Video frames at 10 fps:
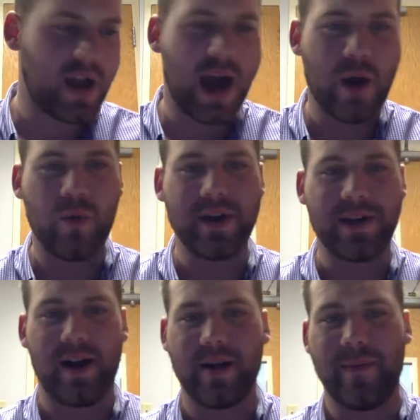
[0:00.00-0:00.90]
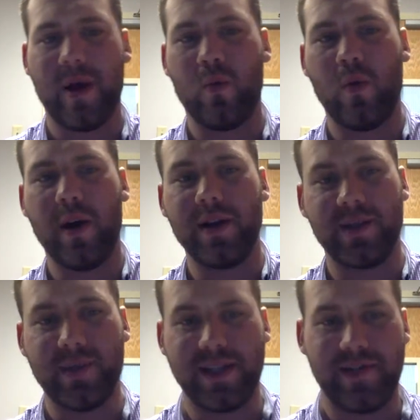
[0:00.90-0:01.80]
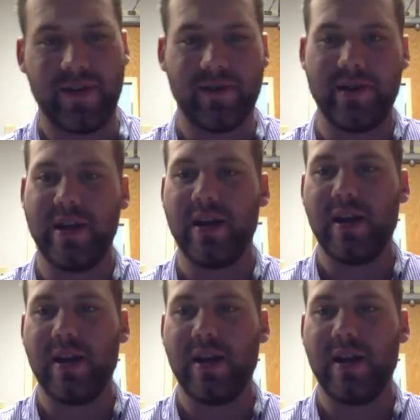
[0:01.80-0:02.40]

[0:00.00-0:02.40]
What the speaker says: I want to talk about one specifically,